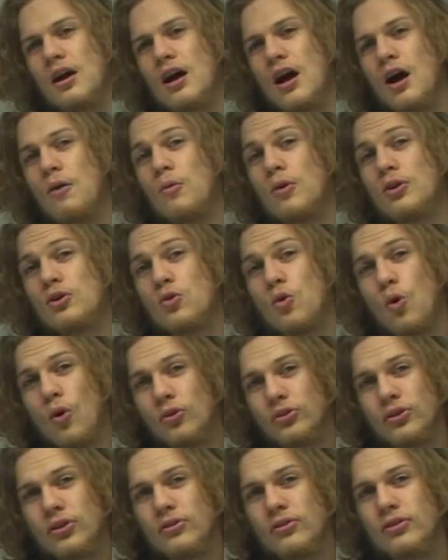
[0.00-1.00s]
are what are
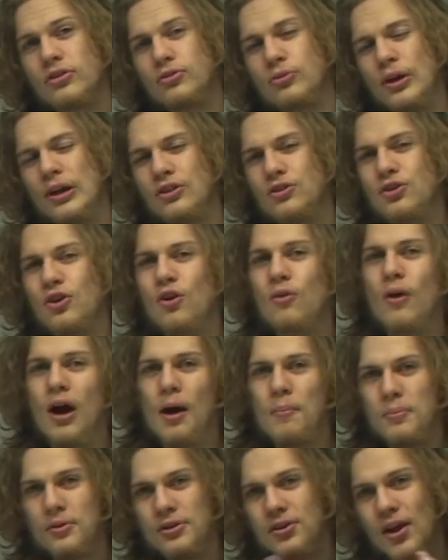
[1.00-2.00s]
causing the string to go
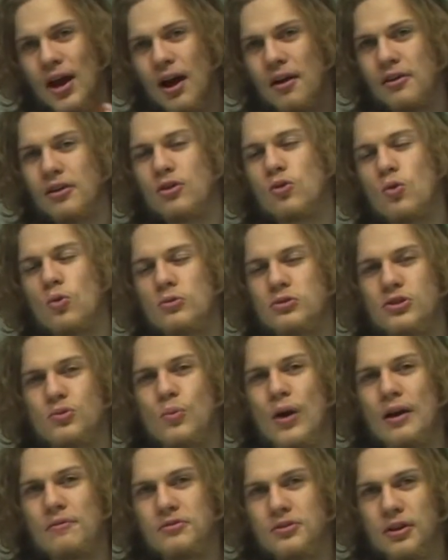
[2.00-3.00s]
up and down and cause the
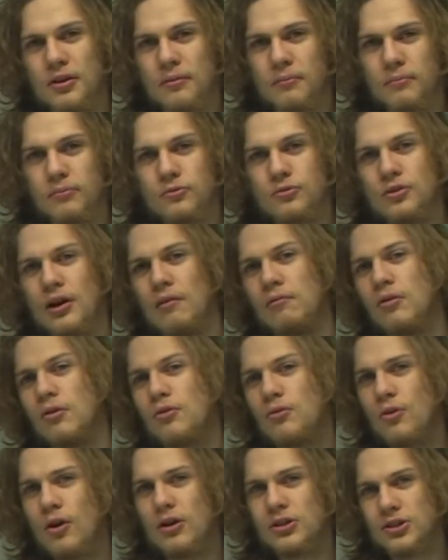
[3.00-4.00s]
wave to travel
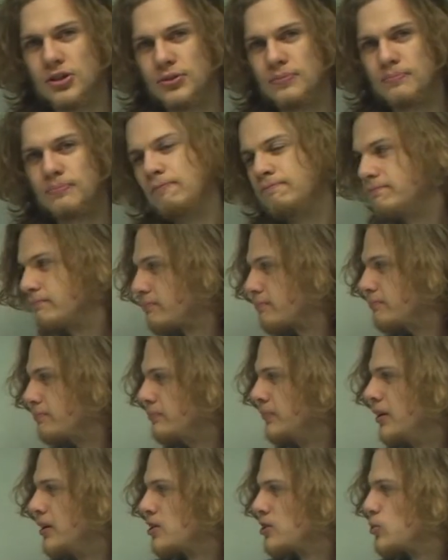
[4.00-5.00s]
across.
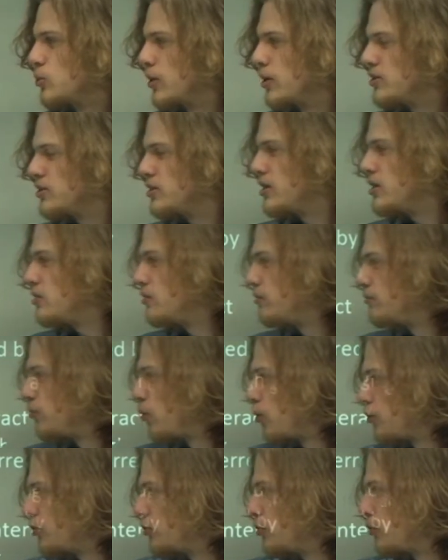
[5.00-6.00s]
So we can see the
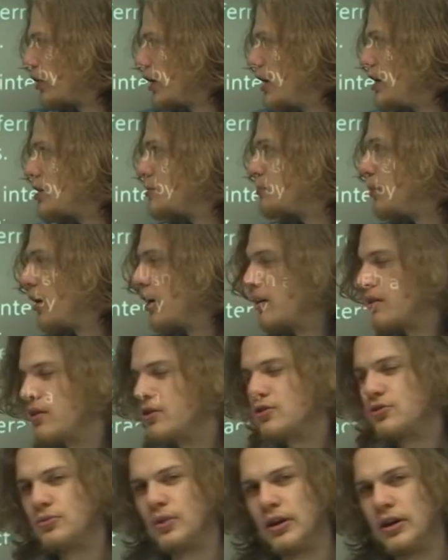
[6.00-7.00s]
forces on each part of the
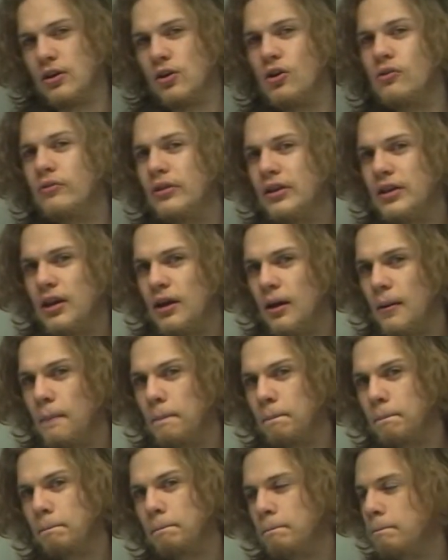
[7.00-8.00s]
string over here.
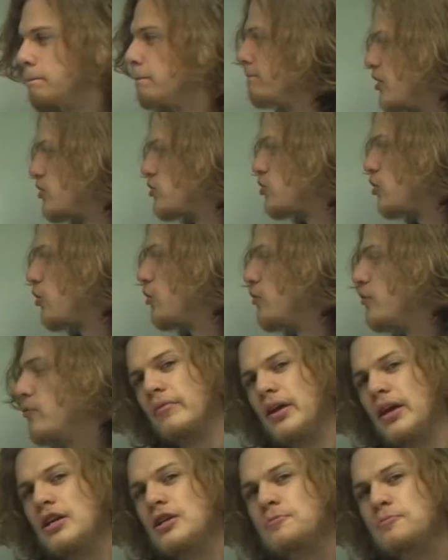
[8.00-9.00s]
So
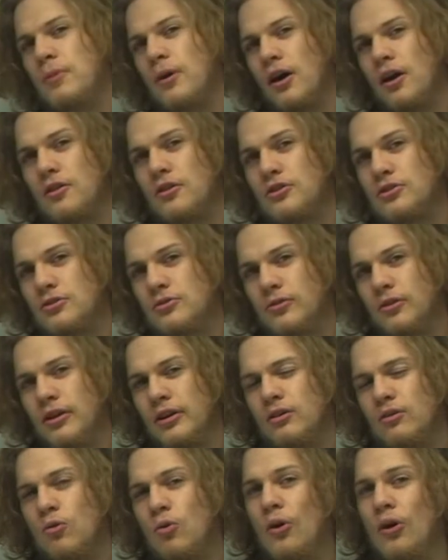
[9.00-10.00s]
each part of the string,
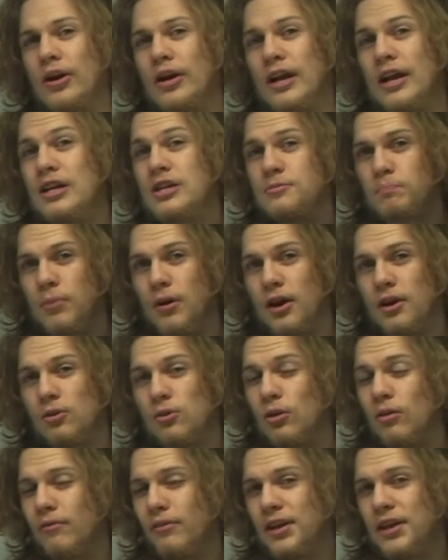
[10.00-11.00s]
or each
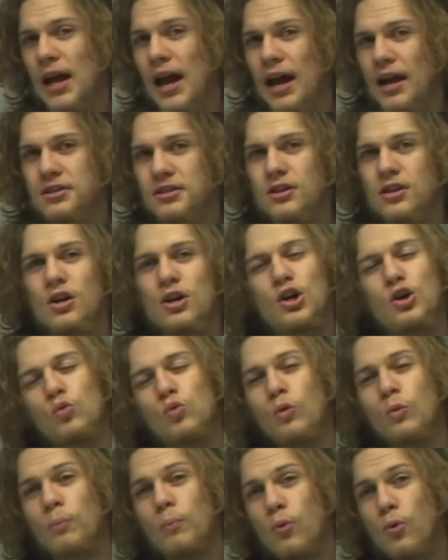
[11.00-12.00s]
particle of the gas,
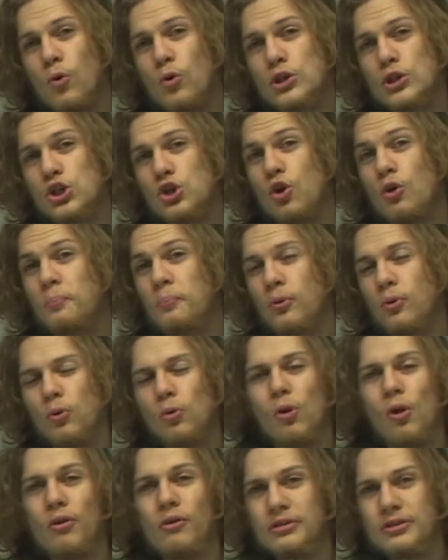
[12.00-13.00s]
will push or pull
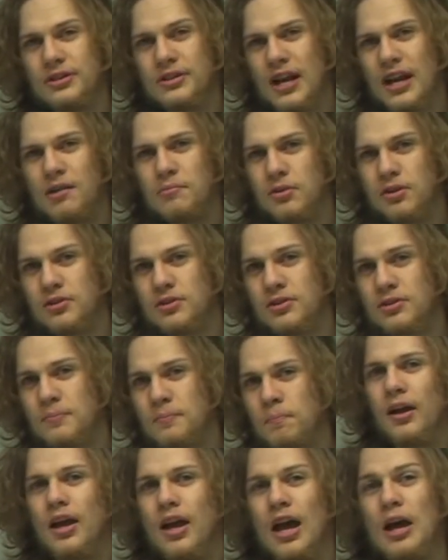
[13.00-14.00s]
on its neighbors,
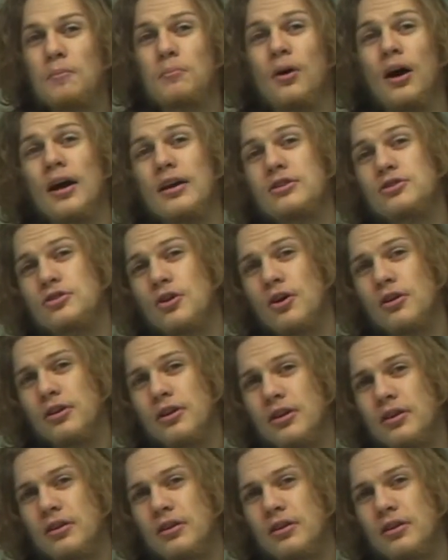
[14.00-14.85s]
and by exerting